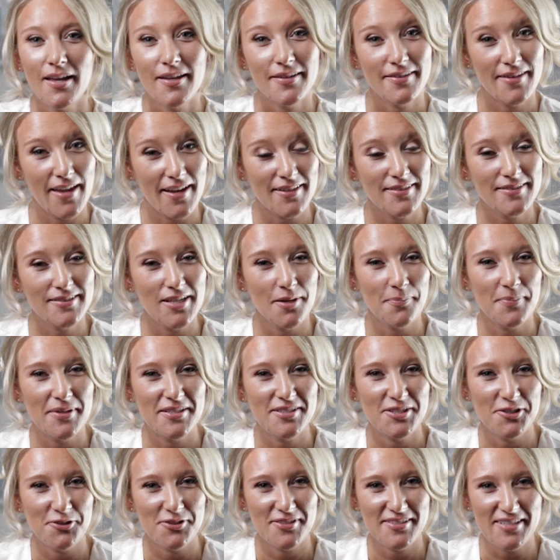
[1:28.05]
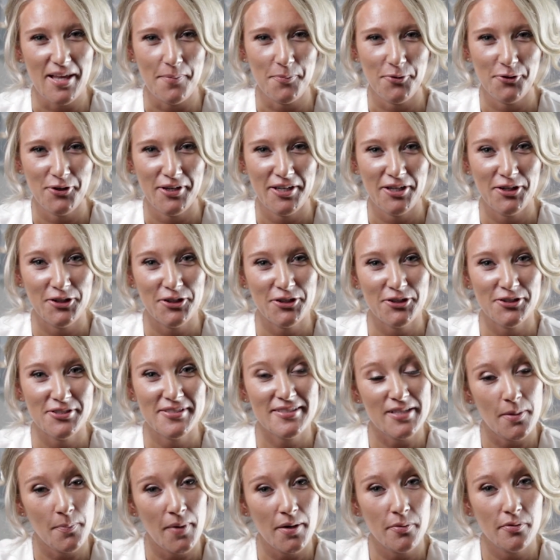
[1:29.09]
Next up is your summary, or
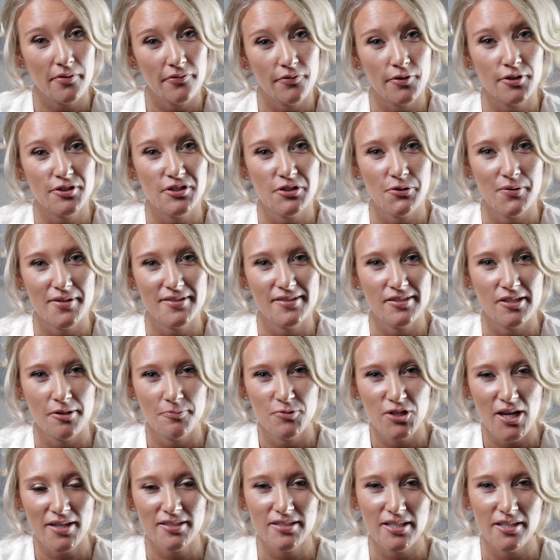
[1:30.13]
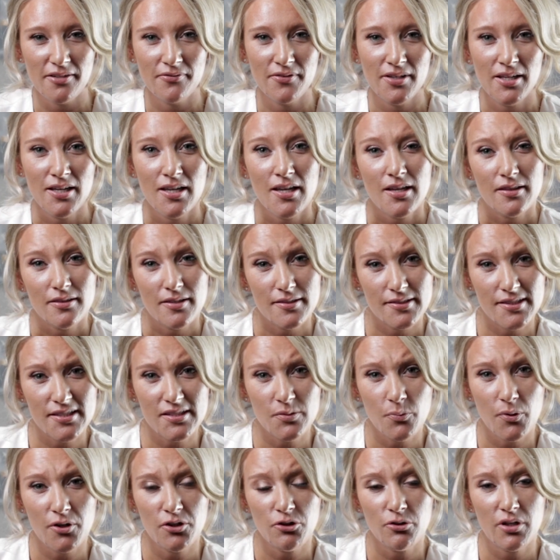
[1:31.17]
some might refer to as an objective. This
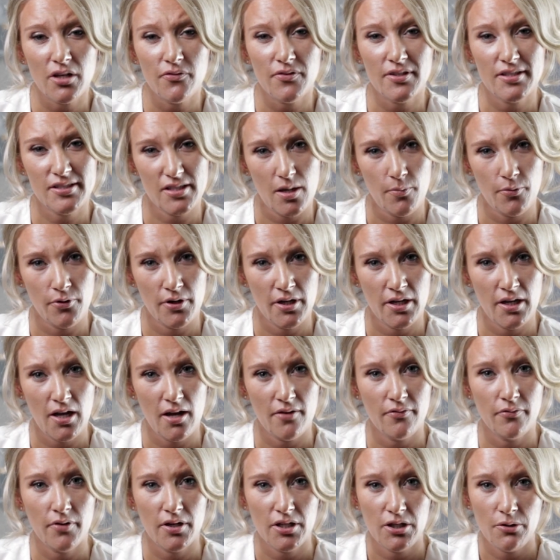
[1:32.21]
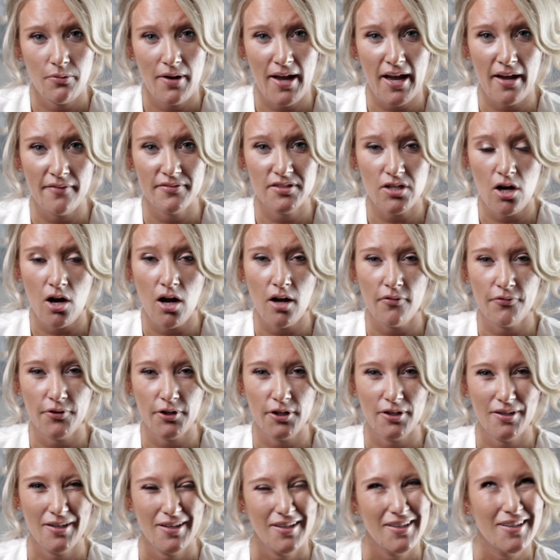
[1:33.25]
is where you give a summary of what you have to
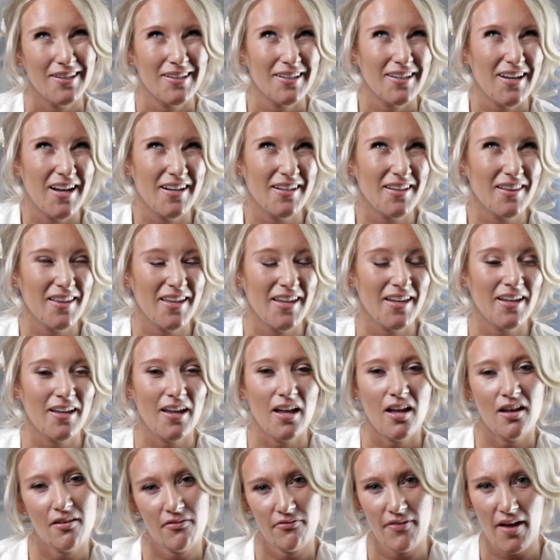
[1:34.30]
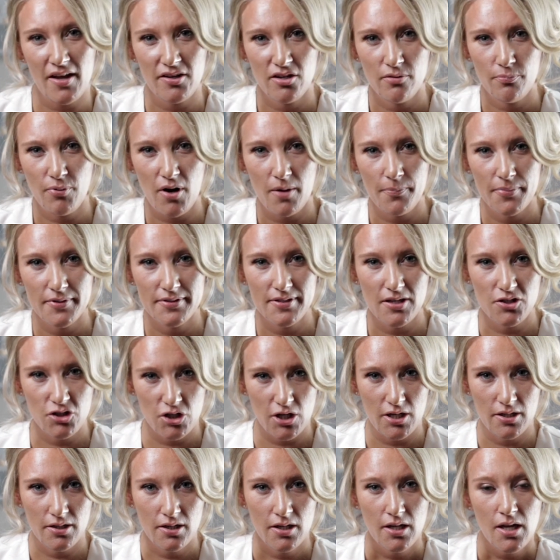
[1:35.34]
offer, kind of like a value
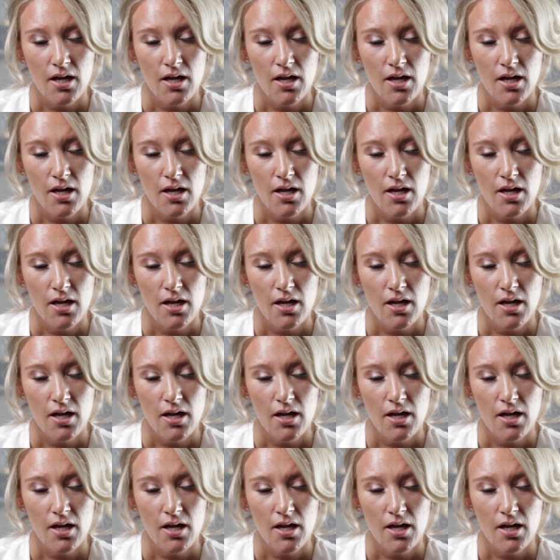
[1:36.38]
proposition.